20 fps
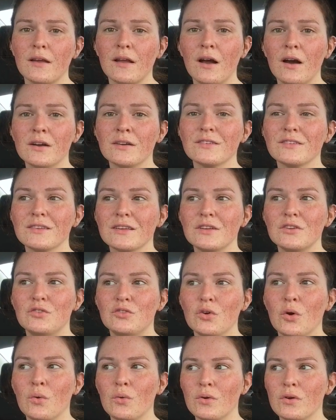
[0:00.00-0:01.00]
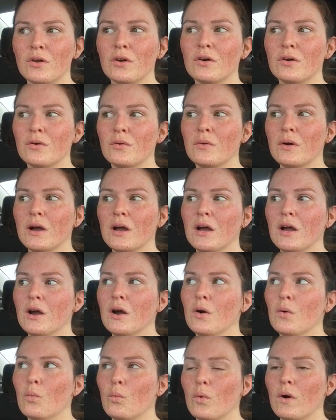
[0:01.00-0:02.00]
I honestly don't know
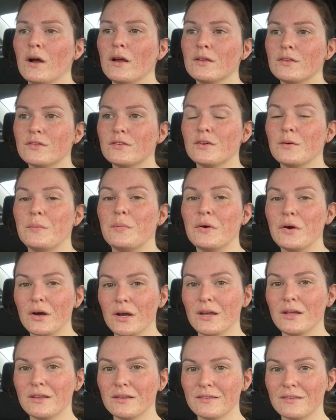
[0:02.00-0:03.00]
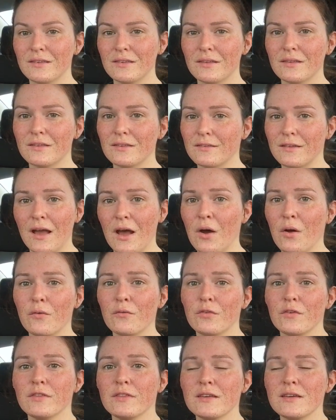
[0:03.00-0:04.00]
what to put down
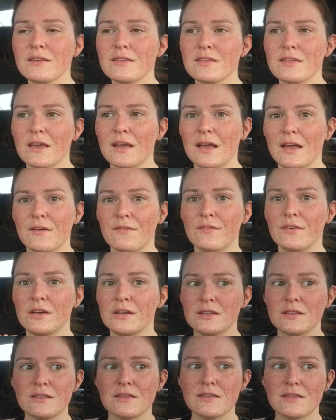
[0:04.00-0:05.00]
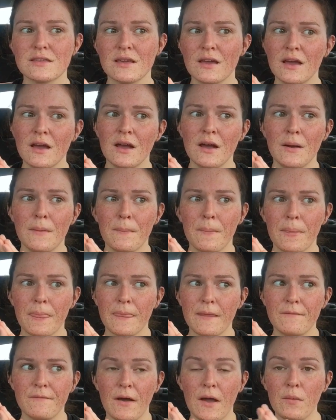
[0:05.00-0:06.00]
for this, like
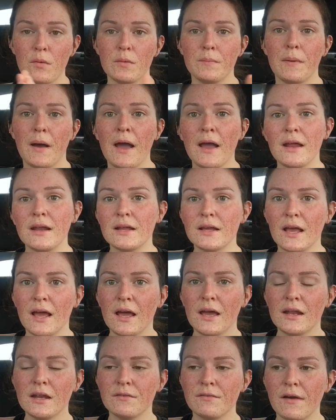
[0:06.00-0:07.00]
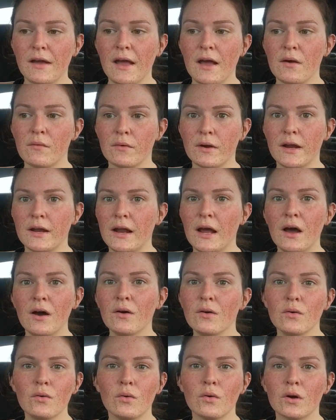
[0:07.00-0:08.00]
if I would buy it again if I ran
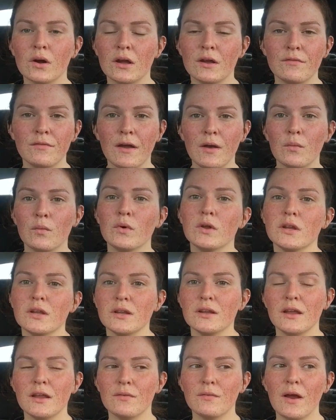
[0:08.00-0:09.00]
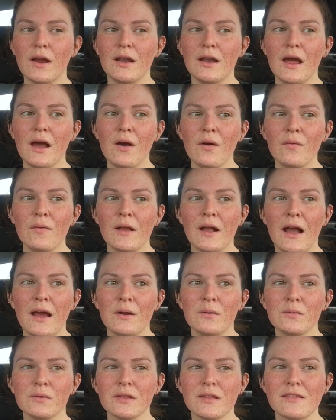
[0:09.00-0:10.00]
out, or if I wouldn't. And right now, like, I
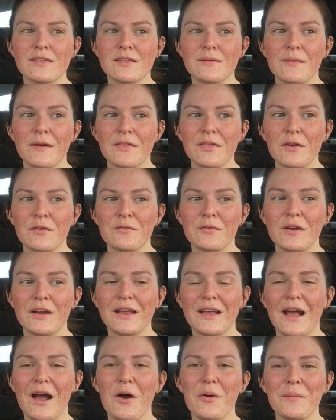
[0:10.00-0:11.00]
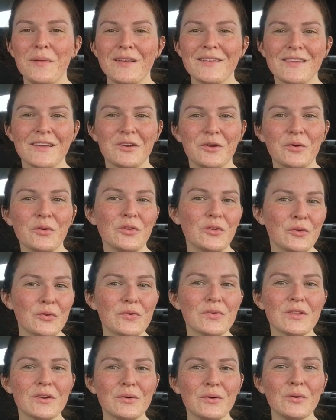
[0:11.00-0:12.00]
don't really see myself running out because I don't
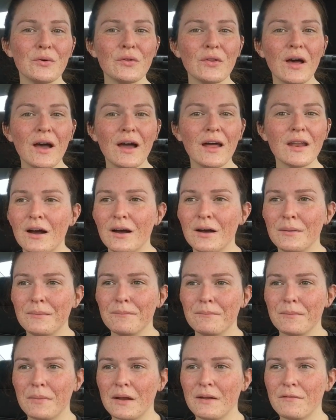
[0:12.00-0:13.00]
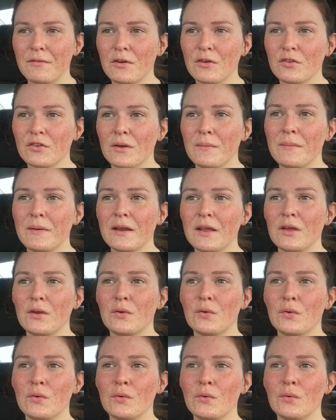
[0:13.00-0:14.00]
use it a whole lot. But if you're somebody
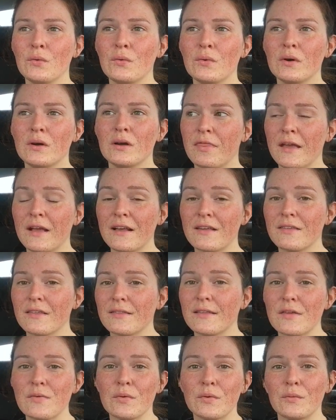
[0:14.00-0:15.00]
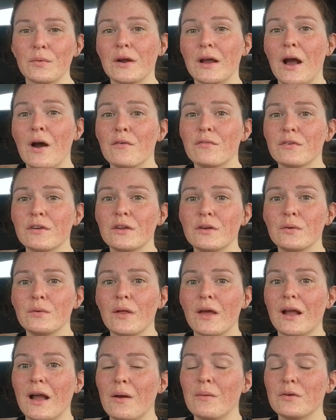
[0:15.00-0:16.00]
who thinks that this would work out for you,
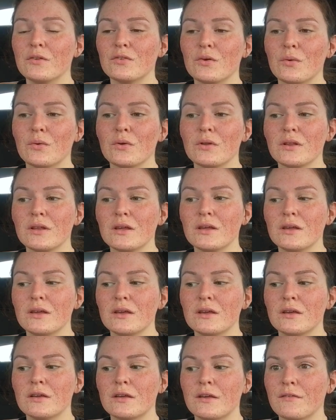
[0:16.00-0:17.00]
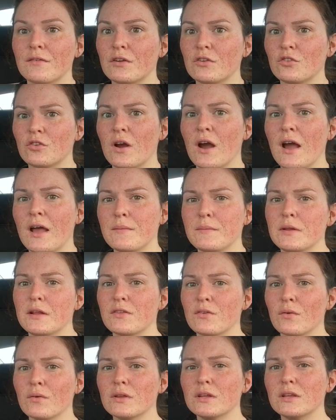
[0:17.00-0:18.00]
like, I would totally give it a try. I mean,
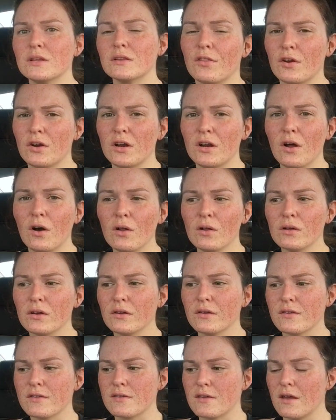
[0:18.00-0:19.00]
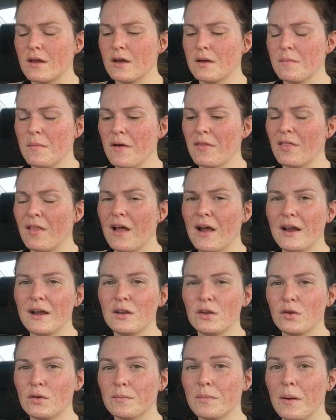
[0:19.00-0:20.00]
it's only $30 online.
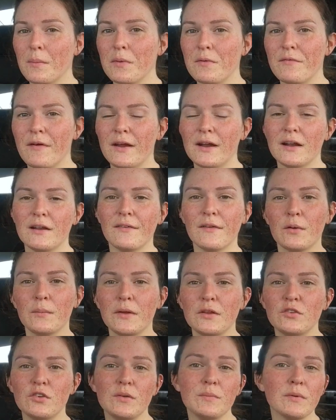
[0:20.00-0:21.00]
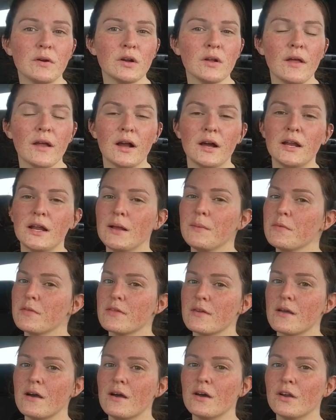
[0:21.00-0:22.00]
You can probably find it a little bit cheaper, like on
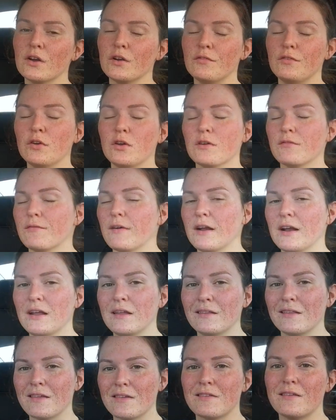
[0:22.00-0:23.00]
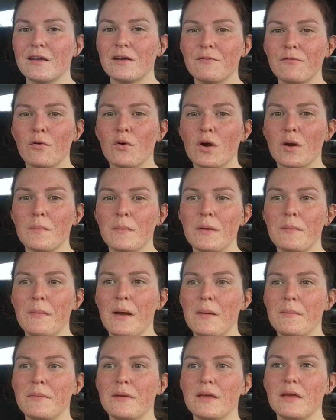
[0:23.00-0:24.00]
Amazon, or if you can find it in the stick form, it
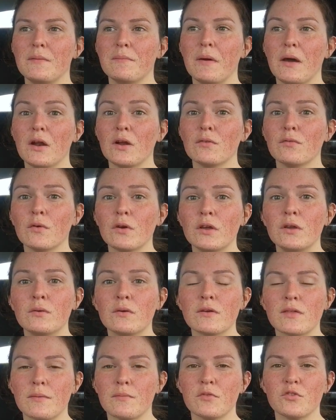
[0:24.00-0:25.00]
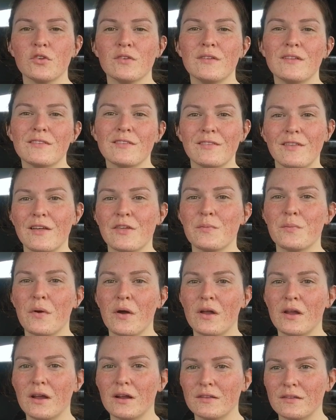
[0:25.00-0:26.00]
might be better for you, because I'm sure that's a less
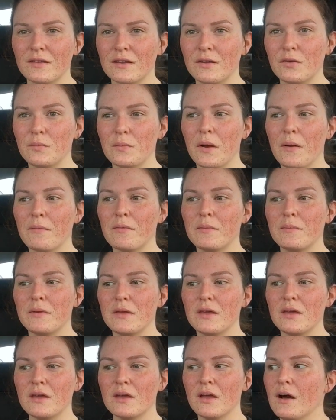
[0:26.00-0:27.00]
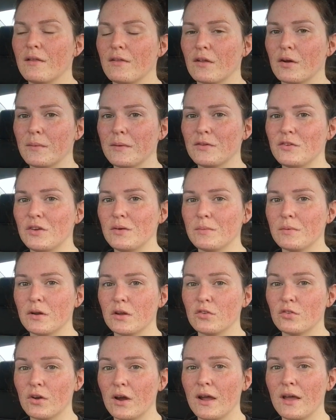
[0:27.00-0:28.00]
product and it would probably be a little bit cheaper
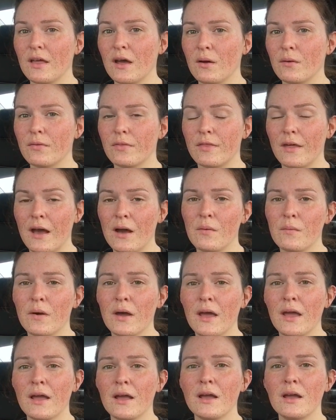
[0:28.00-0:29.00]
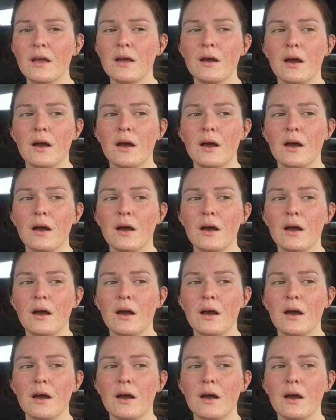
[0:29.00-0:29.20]
to try it out that way.